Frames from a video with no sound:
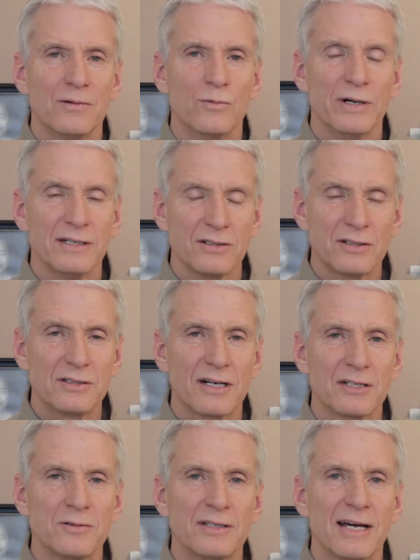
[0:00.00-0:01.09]
When in good
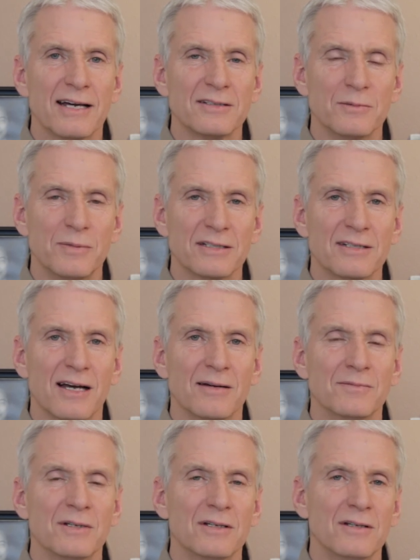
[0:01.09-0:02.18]
touch with that is the best
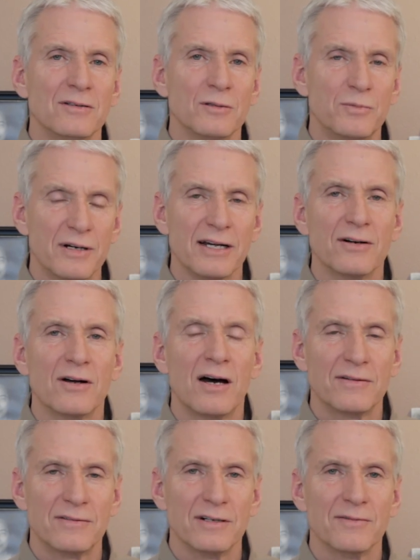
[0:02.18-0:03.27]
time to pray or
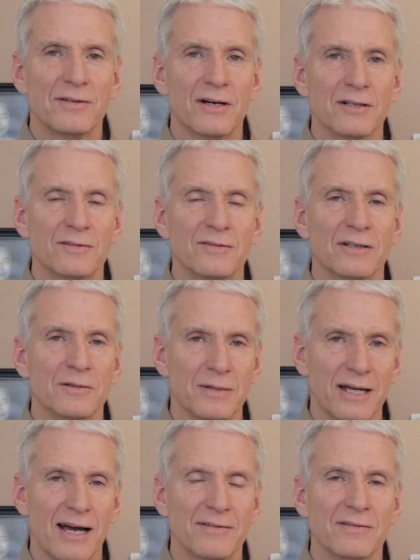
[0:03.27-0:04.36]
offer up thoughts in the
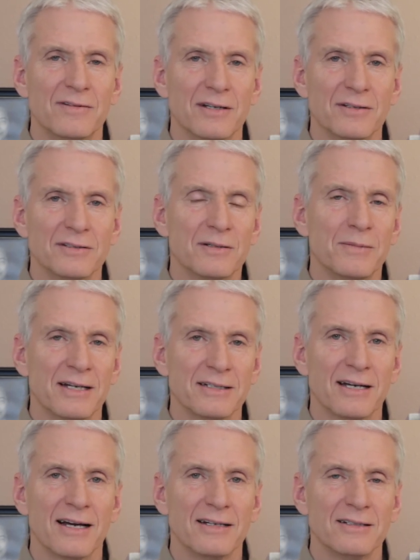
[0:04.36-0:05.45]
behalf of others and
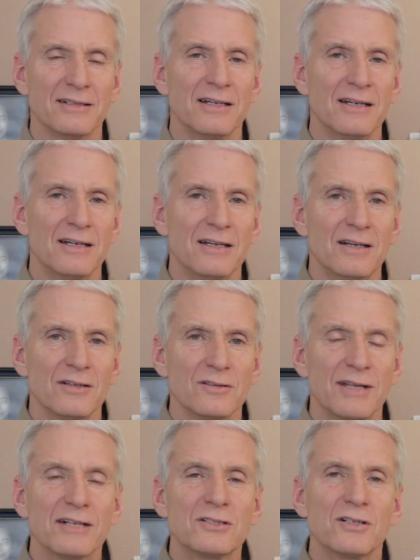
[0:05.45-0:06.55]
mankind. So
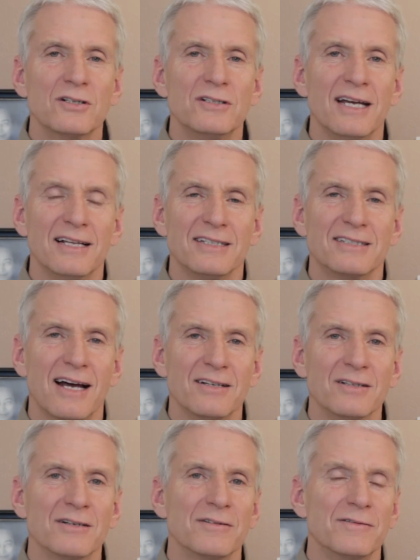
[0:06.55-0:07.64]
that's a good daily
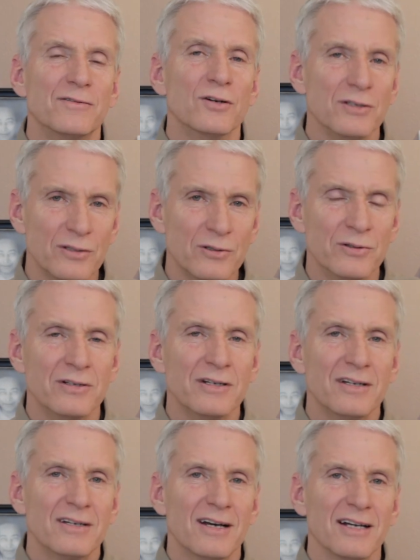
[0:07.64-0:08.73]
sadhana for you.
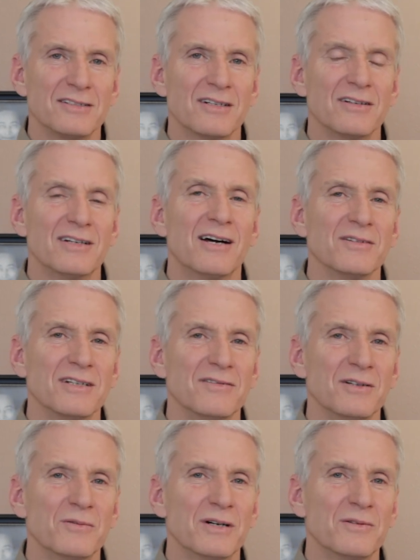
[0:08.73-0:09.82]
I started out
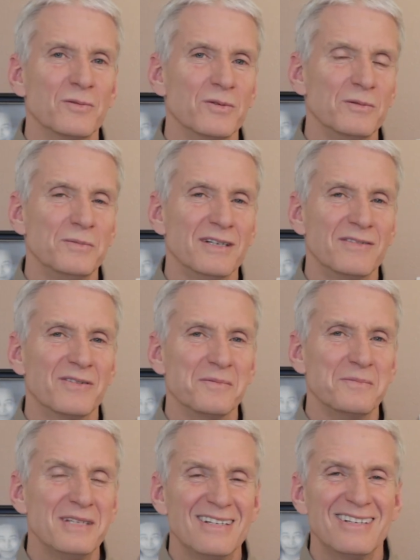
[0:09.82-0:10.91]
giving what would be for
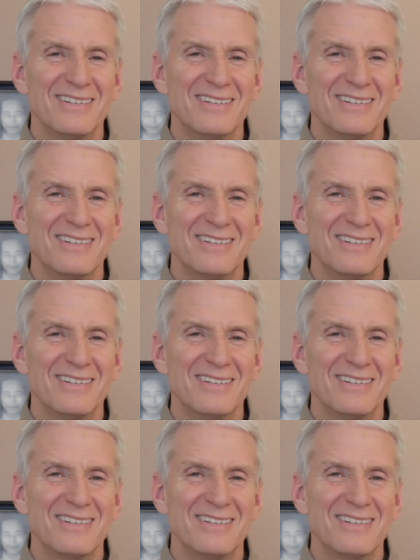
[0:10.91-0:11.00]
me,